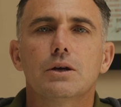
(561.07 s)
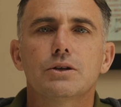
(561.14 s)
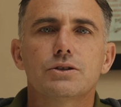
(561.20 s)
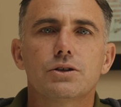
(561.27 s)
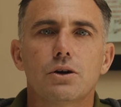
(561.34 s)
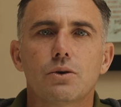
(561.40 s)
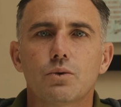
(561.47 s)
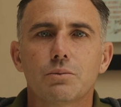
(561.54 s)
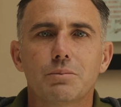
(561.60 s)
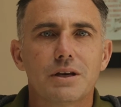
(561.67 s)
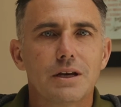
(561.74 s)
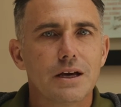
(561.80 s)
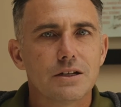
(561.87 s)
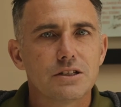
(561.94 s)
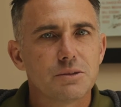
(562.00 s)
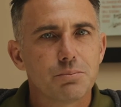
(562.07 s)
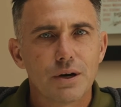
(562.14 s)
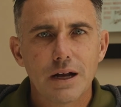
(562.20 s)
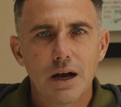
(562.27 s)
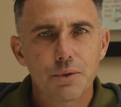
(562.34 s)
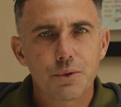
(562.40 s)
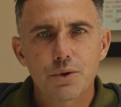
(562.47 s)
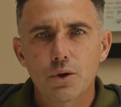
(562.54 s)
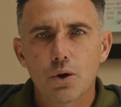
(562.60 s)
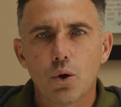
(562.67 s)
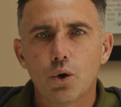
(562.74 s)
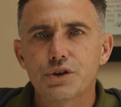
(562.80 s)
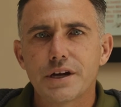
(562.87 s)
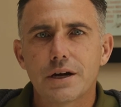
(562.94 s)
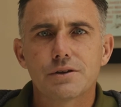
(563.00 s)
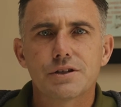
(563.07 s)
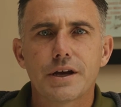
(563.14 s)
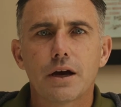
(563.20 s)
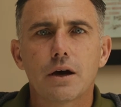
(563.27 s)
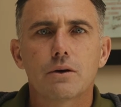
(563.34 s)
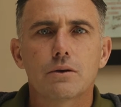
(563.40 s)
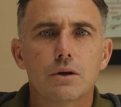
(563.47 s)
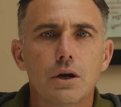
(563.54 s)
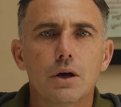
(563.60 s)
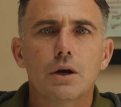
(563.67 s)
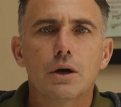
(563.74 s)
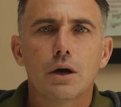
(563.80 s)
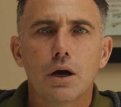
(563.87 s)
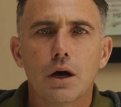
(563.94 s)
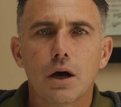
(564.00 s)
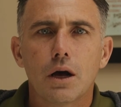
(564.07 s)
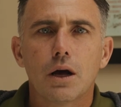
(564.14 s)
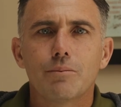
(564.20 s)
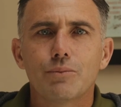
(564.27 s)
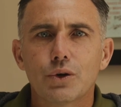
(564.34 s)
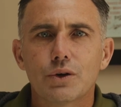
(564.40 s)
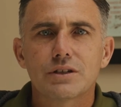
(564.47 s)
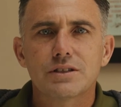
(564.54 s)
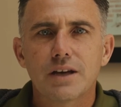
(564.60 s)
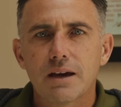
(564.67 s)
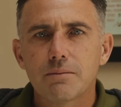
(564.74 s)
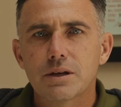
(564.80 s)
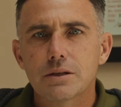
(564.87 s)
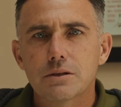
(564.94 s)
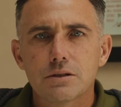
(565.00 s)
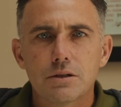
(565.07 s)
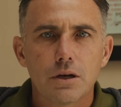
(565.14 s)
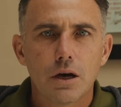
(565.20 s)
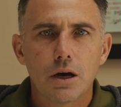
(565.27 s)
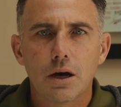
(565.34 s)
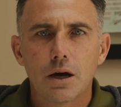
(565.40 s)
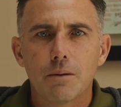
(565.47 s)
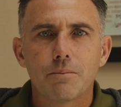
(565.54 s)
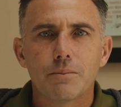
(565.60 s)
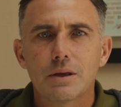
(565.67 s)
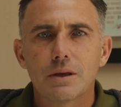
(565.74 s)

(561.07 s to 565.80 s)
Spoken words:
So we'll be kind of spread out through the whole downtown. Your assignment will